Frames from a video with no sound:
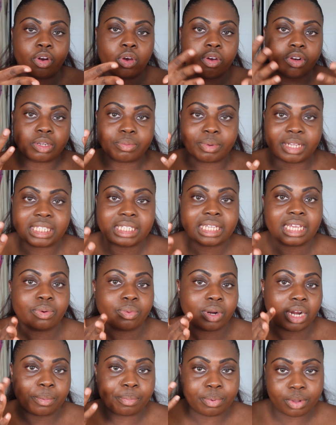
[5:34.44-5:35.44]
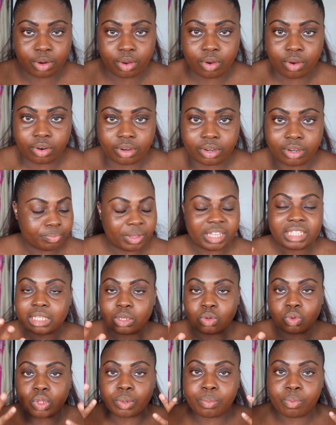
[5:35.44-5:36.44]
onto my skin when I put it on. Basically
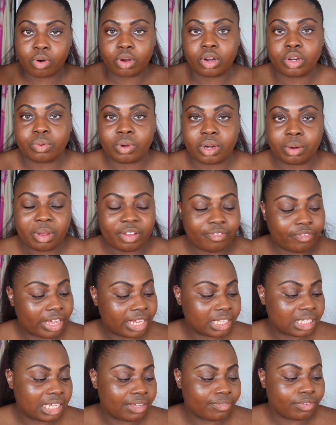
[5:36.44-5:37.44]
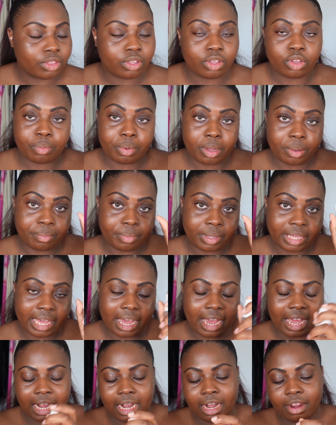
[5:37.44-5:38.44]
all the product went on my face, even though you're pumping it.
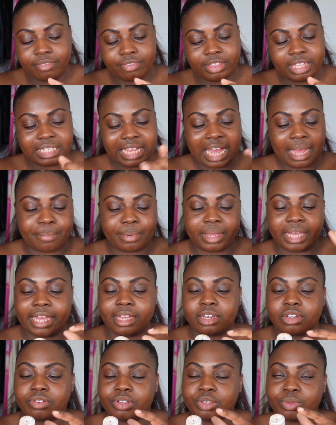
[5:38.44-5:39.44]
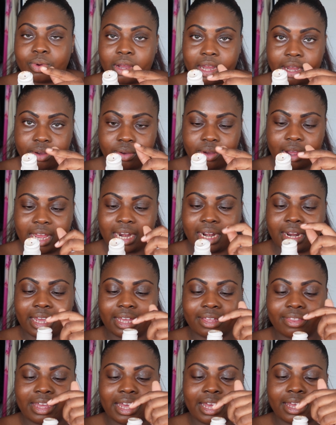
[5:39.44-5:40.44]
I love this applicator as well. I
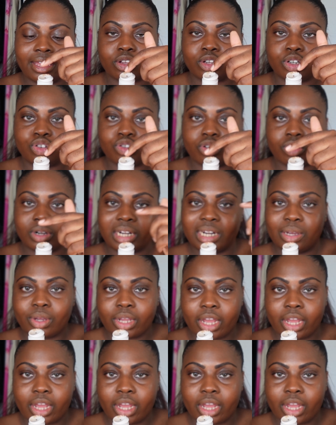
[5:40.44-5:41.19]
like that controlled little